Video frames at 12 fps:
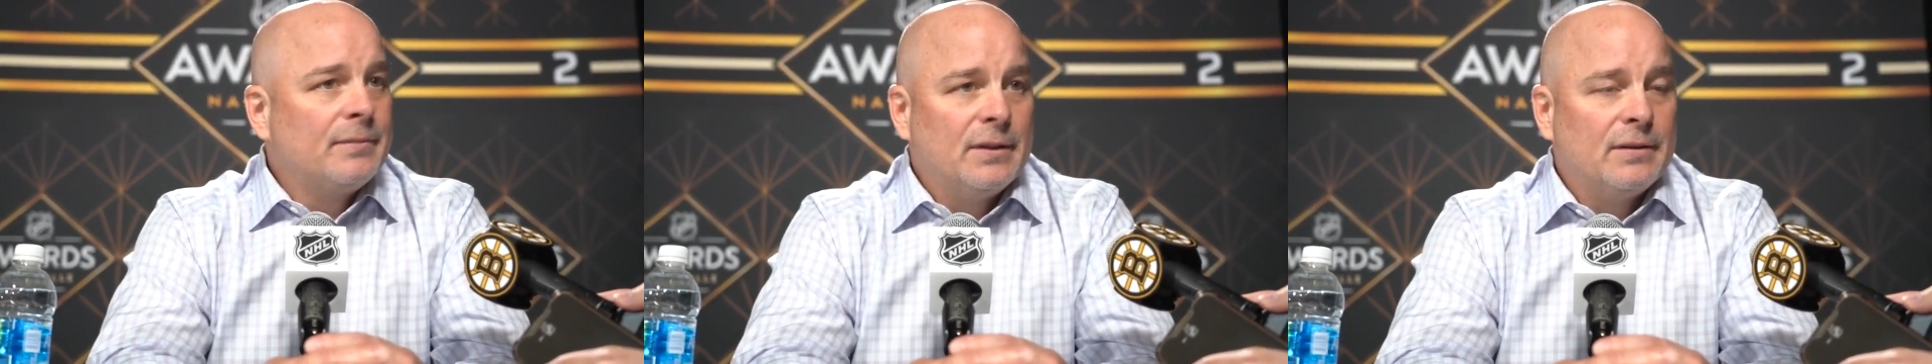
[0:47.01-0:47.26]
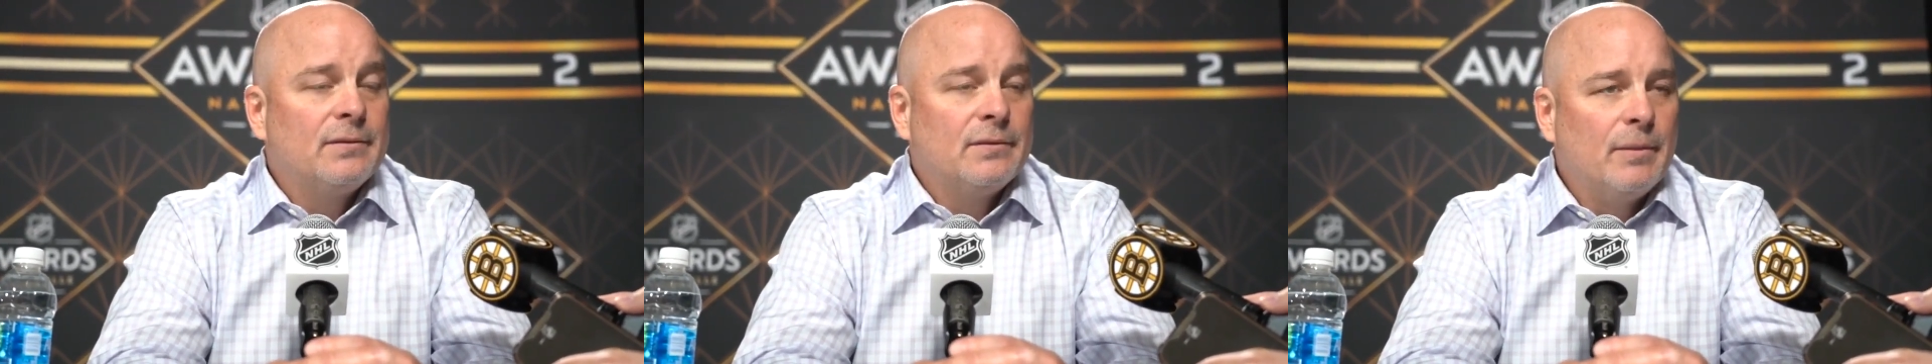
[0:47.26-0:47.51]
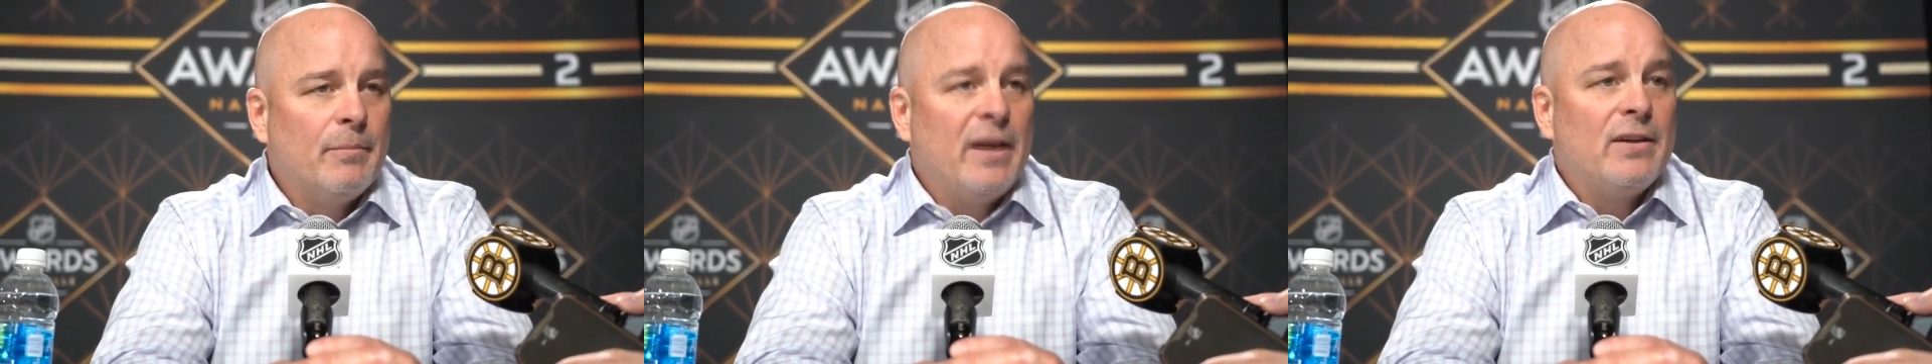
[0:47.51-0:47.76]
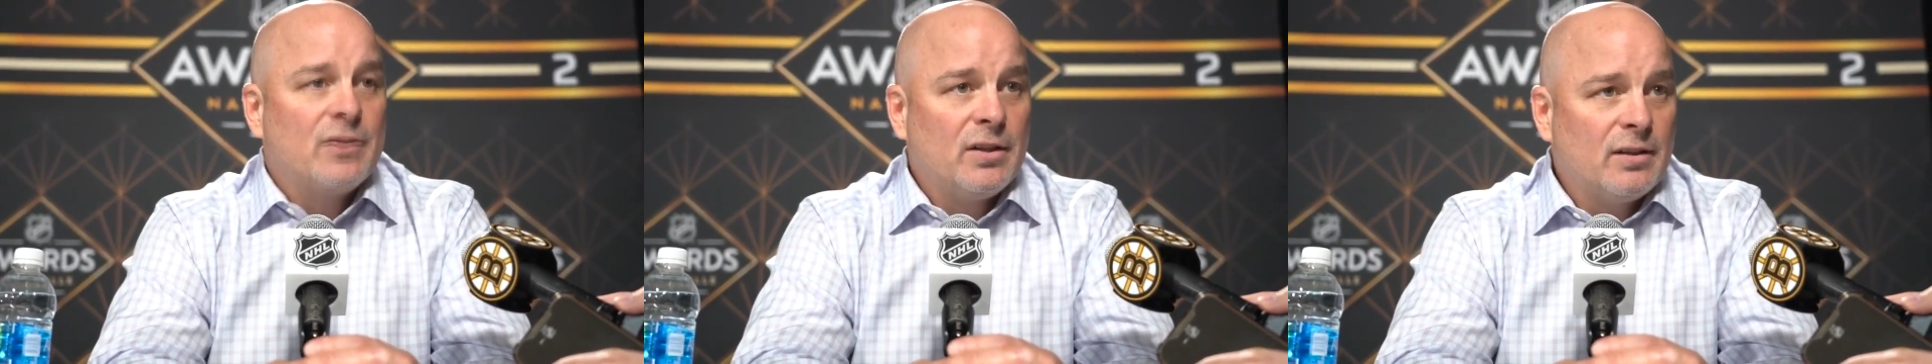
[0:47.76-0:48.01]
It,
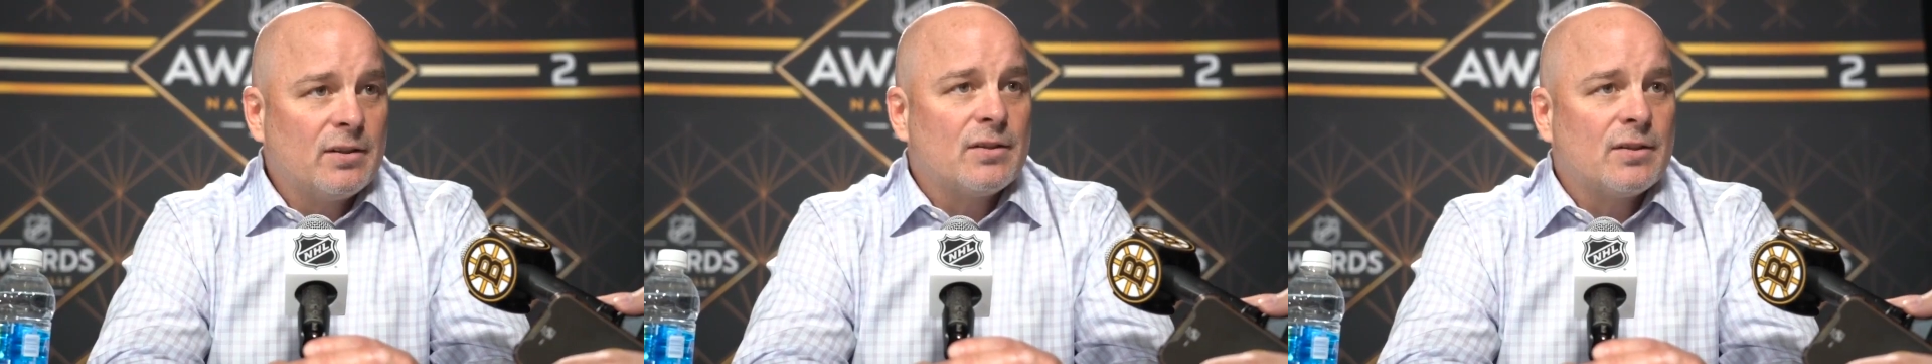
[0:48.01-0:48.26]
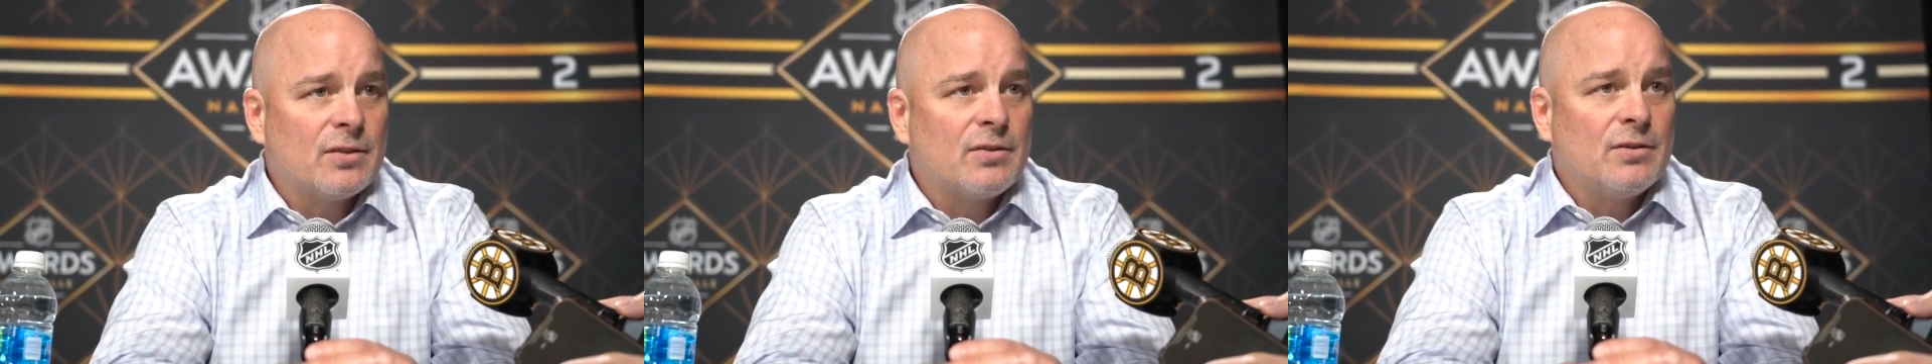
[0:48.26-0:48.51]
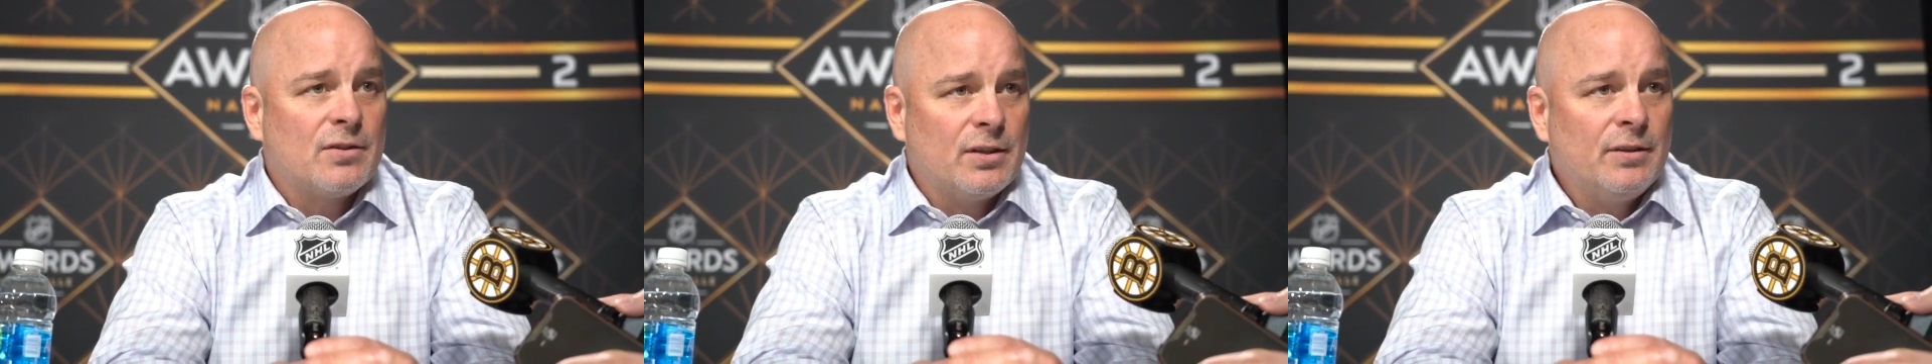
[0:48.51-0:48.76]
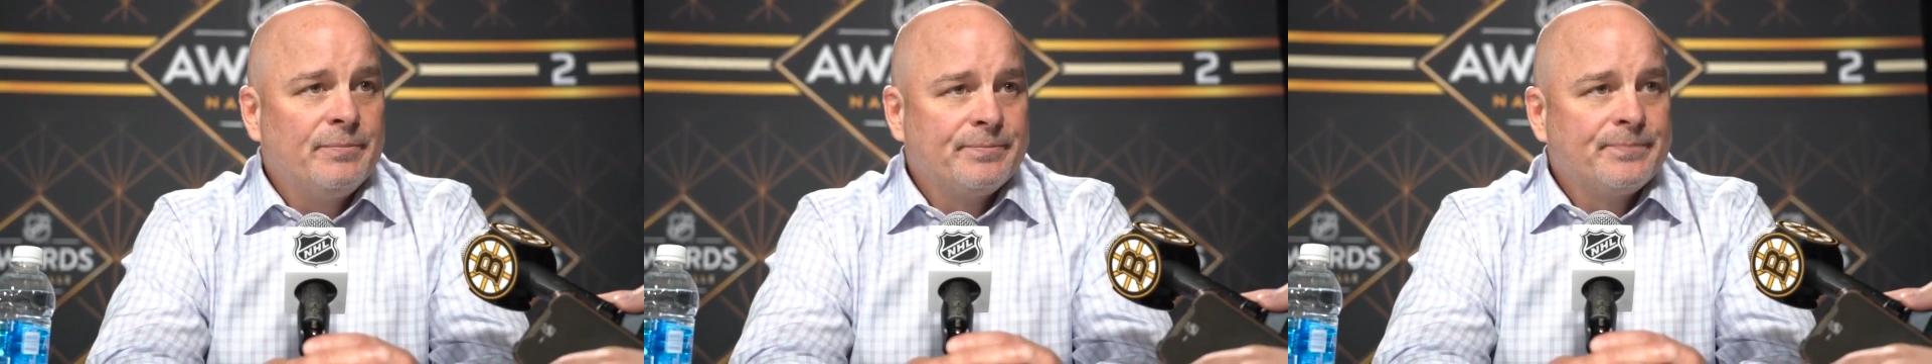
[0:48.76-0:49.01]
amazing consistency.